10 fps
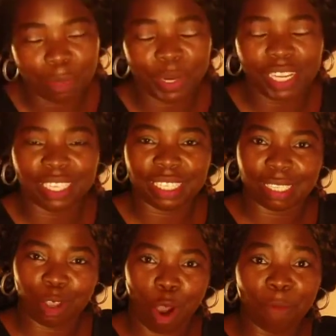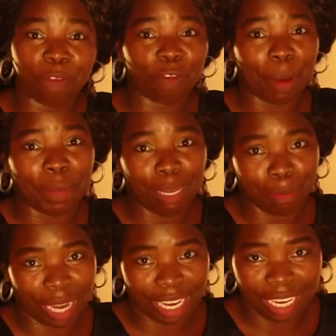Please come for family
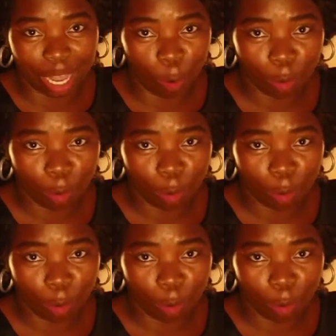planning now.